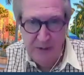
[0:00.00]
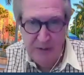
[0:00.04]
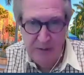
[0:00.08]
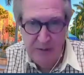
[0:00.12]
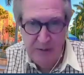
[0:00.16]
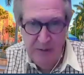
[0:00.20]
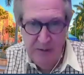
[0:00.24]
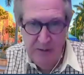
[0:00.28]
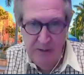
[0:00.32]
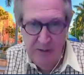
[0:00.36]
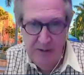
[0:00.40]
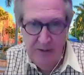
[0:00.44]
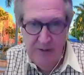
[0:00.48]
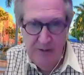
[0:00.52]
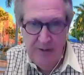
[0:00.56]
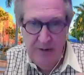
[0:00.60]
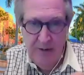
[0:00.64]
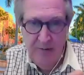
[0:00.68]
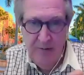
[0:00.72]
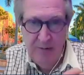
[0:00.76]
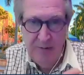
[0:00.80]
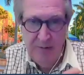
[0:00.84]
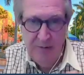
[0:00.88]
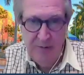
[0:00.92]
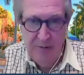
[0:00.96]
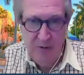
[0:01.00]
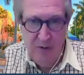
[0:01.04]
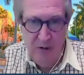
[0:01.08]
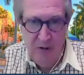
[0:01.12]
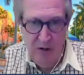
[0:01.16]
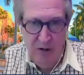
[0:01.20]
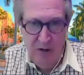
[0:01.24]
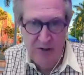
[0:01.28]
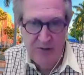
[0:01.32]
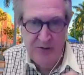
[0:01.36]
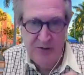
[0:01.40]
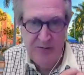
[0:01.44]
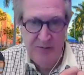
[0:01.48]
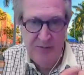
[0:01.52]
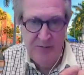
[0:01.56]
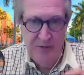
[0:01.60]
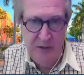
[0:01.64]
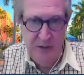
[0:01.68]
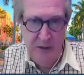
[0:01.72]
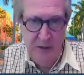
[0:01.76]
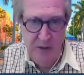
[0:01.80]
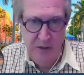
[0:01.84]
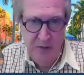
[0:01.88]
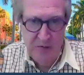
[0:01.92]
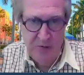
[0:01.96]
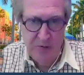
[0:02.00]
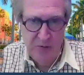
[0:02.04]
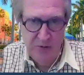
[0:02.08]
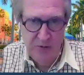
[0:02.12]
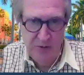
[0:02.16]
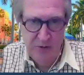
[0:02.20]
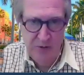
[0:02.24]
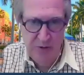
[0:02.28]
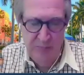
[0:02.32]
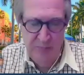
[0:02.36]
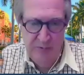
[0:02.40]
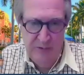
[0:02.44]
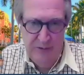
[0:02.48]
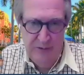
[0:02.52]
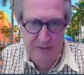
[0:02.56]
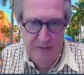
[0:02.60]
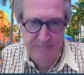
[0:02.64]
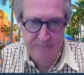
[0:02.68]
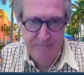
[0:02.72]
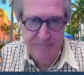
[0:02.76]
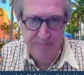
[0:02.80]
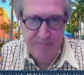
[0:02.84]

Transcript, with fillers: of what the cost of the care is going to be.